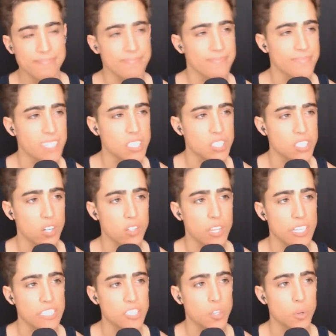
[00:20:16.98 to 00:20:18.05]
this young
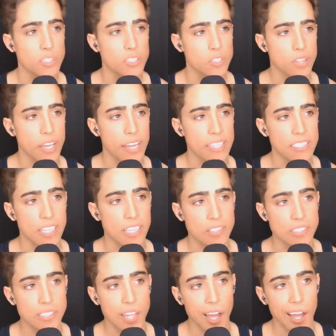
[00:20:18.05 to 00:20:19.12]
lady is going to last on
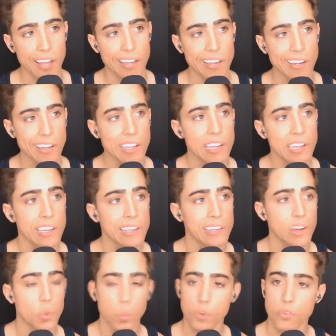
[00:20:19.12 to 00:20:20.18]
this diet, you
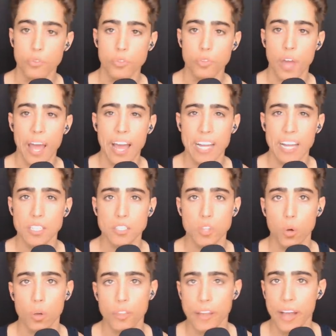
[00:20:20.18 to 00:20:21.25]
know, with access to
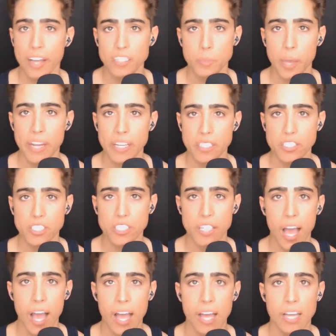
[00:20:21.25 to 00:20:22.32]
all the cosmetics she
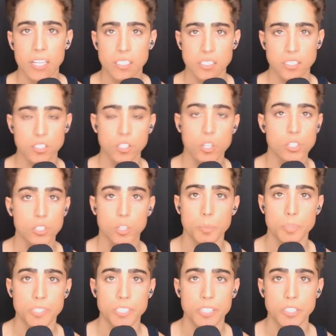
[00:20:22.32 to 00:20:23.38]
has and surgical
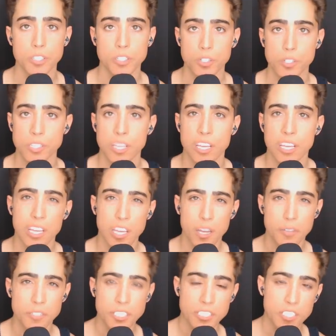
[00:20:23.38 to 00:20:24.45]
procedures,
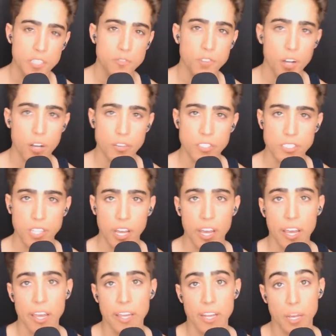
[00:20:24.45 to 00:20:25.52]
if she did follow this
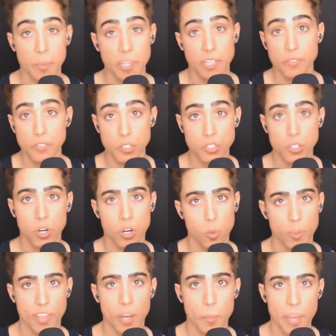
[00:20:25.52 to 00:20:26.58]
diet, I mean, if you saw her
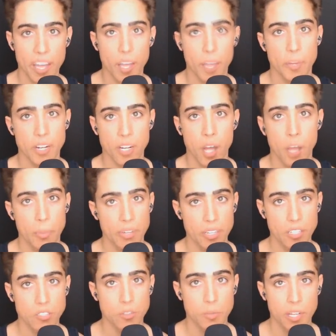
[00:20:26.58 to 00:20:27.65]
without makeup in a couple
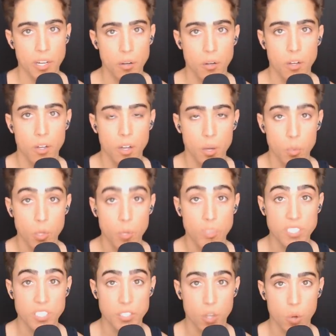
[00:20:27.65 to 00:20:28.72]
years from now, we would
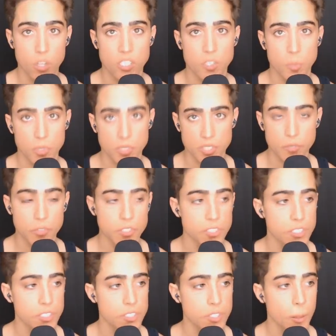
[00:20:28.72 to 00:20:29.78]
see noticeable
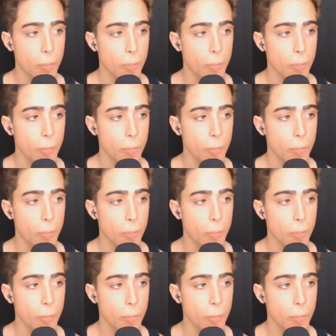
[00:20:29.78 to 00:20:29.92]
differences.